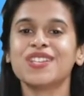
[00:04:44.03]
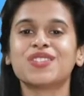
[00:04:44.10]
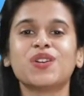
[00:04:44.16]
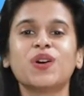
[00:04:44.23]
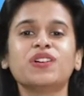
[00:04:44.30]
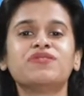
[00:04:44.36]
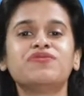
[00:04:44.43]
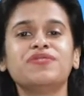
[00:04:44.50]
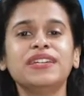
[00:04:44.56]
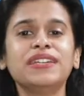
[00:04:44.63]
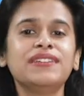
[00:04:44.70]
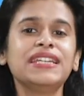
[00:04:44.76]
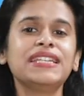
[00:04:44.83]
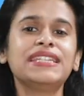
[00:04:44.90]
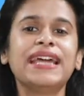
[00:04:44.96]
So, if we
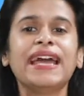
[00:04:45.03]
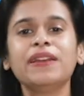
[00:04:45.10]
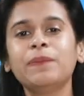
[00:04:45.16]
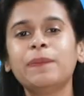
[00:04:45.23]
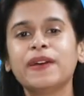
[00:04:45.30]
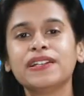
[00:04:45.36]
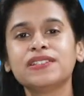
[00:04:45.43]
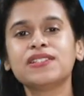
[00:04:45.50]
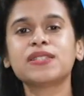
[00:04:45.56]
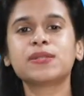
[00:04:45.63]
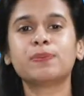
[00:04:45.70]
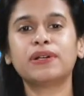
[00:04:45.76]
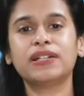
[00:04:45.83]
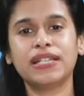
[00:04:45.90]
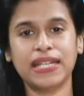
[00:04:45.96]
read 10 pages
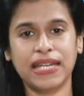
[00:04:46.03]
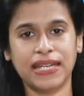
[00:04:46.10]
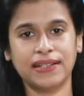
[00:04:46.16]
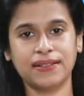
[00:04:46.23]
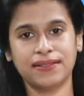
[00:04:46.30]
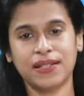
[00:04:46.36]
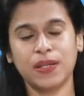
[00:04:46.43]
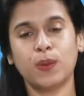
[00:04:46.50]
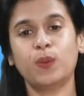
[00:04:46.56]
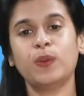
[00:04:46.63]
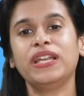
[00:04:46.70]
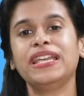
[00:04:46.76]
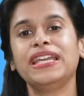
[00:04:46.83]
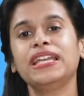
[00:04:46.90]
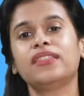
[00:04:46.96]
per day,
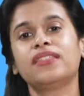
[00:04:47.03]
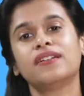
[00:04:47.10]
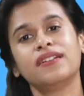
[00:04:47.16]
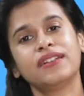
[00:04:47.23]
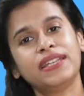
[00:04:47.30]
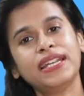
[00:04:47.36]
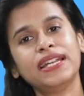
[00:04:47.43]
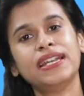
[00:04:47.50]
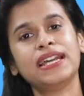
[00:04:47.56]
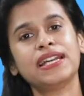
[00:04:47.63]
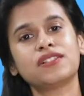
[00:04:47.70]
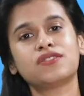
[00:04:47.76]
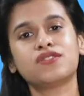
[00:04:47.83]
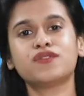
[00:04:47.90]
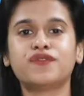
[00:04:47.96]
we need 30
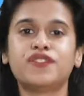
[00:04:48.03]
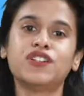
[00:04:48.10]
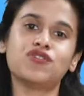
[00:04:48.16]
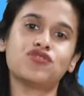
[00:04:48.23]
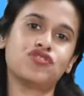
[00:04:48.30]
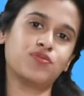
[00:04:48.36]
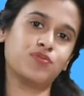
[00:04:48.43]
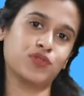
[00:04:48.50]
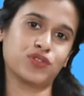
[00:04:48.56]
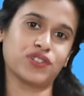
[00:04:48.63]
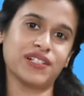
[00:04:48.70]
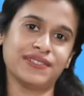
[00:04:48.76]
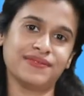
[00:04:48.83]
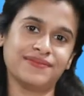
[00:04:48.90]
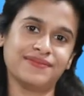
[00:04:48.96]
days to finish the book.